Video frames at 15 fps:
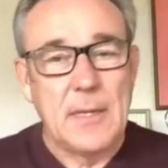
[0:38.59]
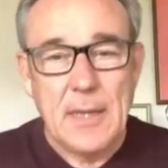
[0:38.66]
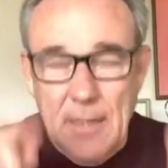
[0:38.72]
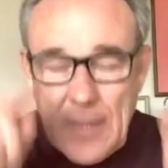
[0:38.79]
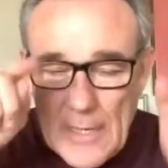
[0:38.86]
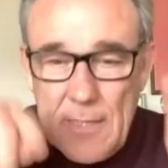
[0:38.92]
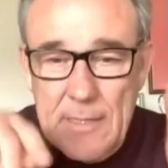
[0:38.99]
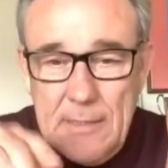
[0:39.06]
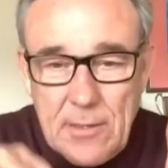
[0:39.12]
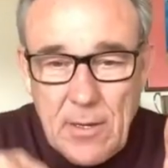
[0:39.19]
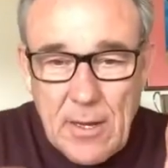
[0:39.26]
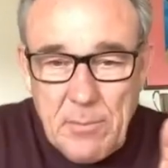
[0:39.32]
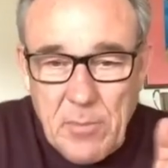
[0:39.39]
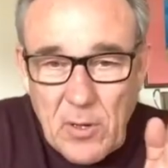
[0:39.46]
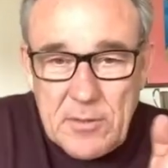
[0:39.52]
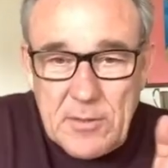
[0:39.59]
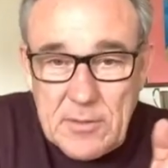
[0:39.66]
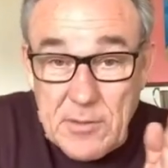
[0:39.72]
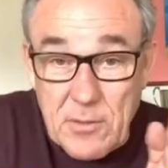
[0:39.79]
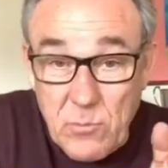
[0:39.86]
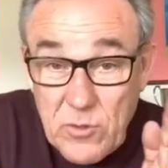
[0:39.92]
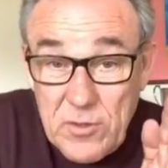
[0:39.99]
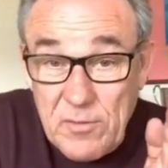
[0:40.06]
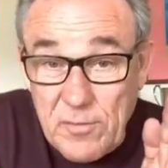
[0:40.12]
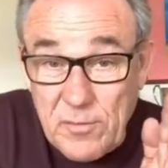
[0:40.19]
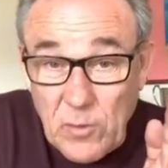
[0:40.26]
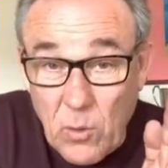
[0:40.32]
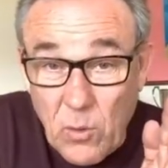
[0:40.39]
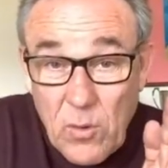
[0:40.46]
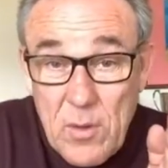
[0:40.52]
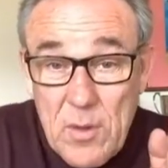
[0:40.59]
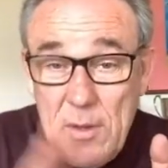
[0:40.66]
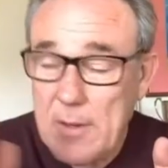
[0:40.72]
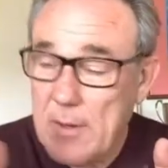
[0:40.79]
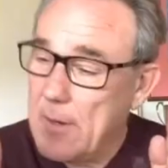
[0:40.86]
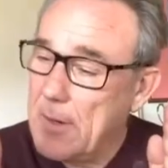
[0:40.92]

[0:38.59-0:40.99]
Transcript: And the inside box is the wooden floor,